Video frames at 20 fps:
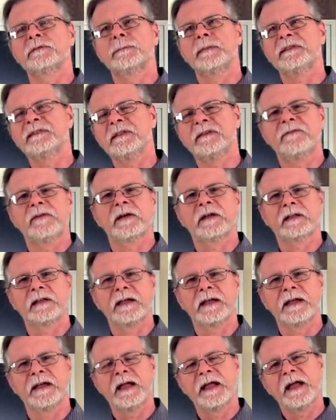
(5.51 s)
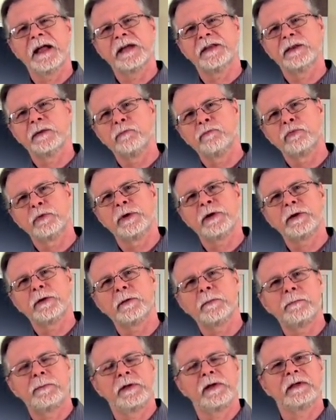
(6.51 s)
specifically, the
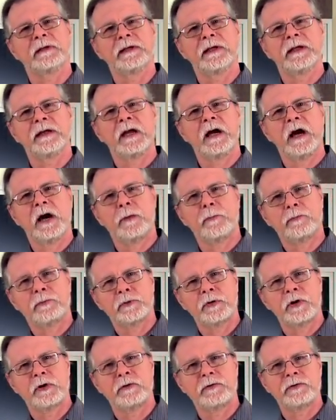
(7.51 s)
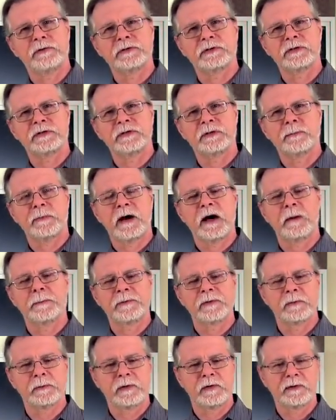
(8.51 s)
Brill building approach to
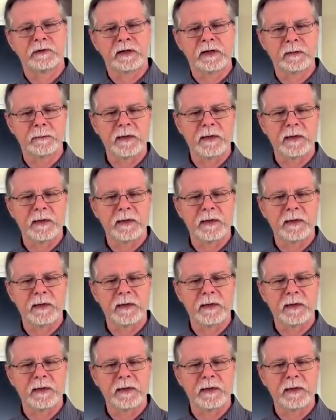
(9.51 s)
popular music.